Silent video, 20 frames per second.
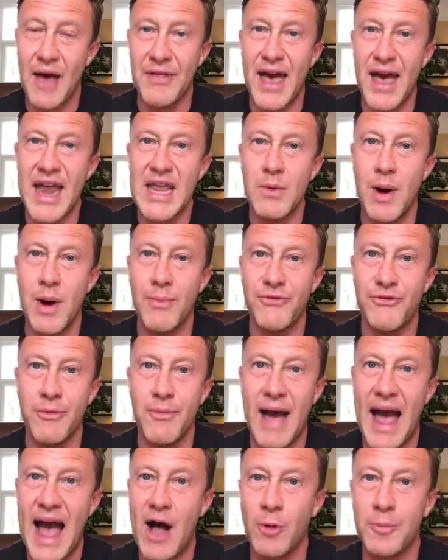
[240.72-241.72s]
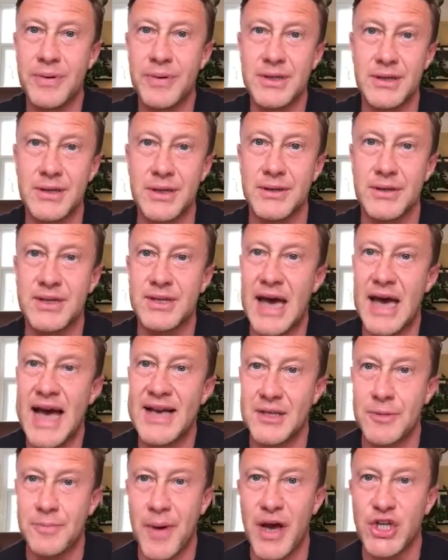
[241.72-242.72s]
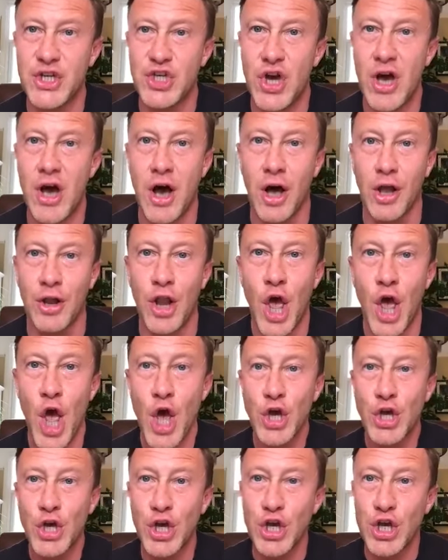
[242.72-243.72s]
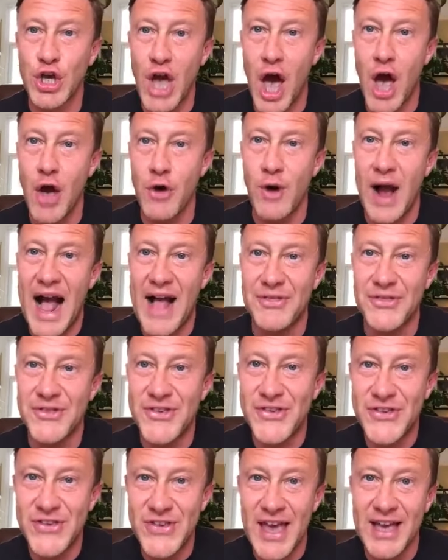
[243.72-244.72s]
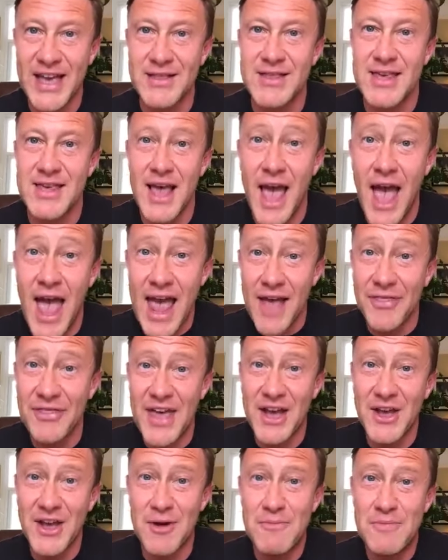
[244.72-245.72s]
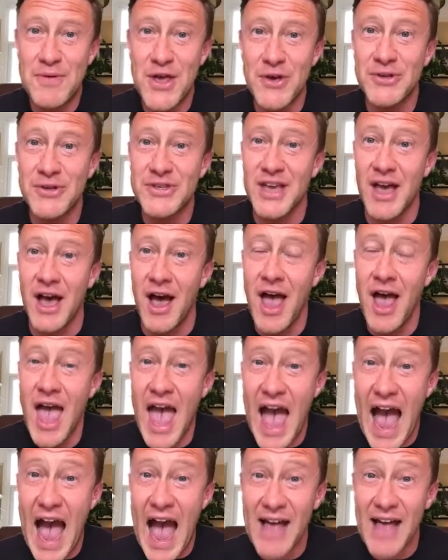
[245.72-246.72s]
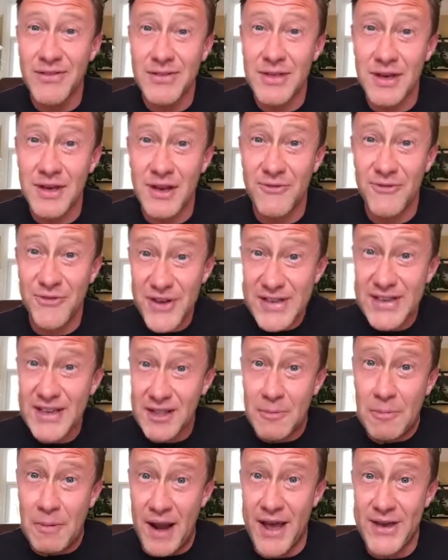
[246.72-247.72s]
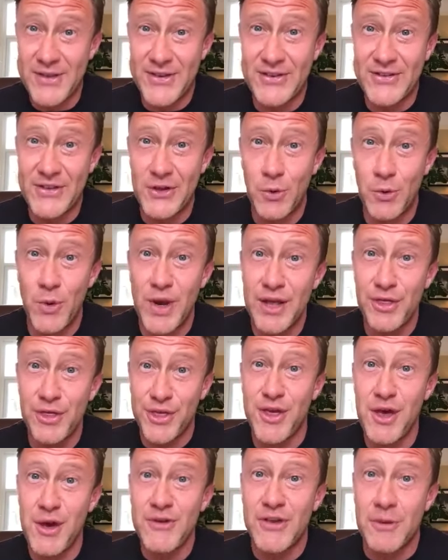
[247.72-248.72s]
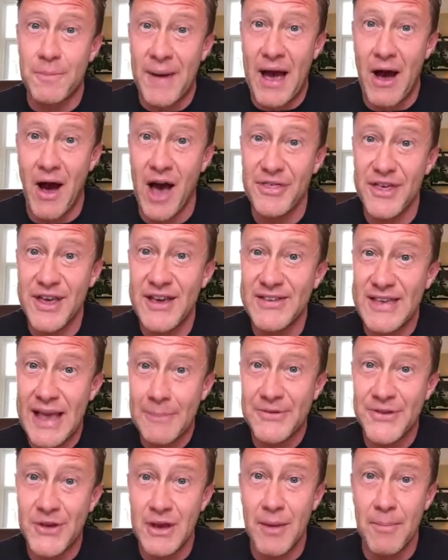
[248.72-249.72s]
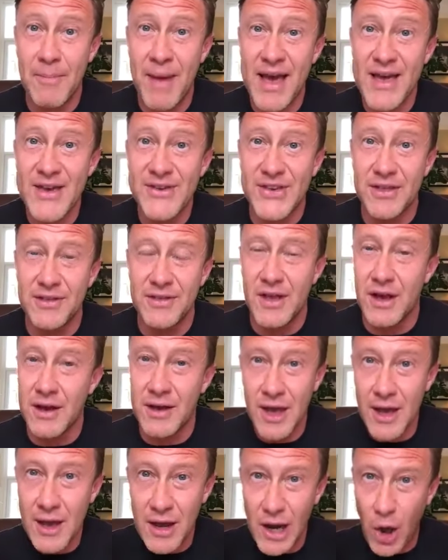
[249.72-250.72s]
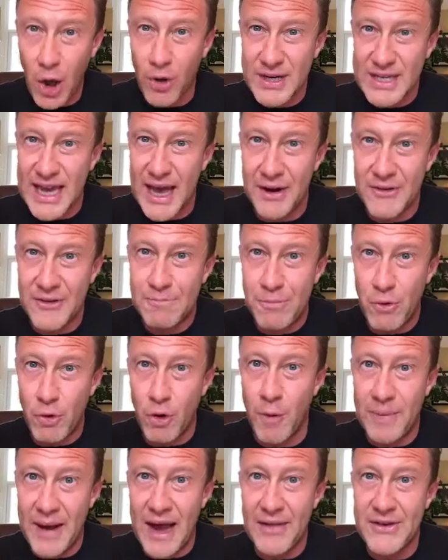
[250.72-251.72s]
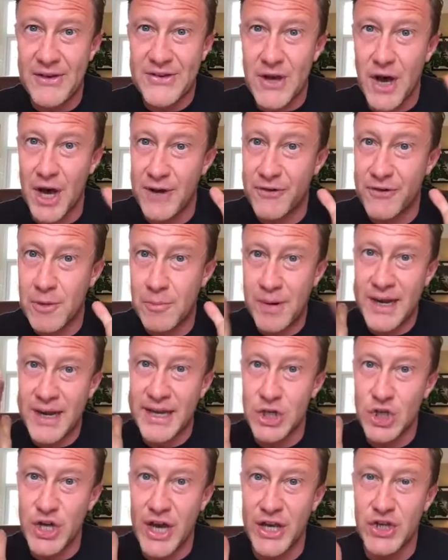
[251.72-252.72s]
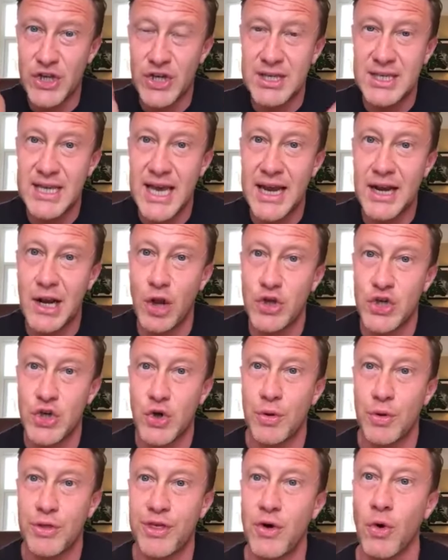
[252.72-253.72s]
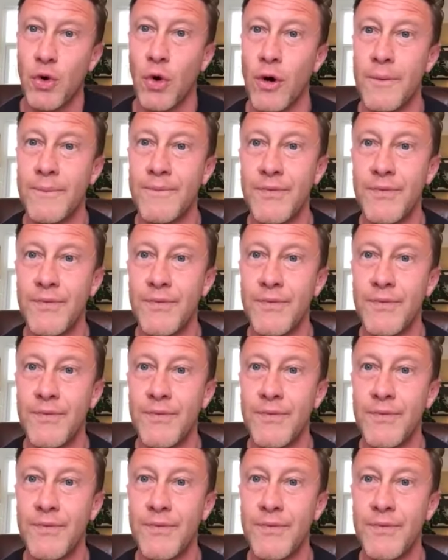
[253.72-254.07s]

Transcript: that anyone from Alperton to Azerbaijan can go and sit at their computer and visit the places that we enthuse about. I think it's absolutely amazing that lockdown has brought about this kind of complete change in technological thought.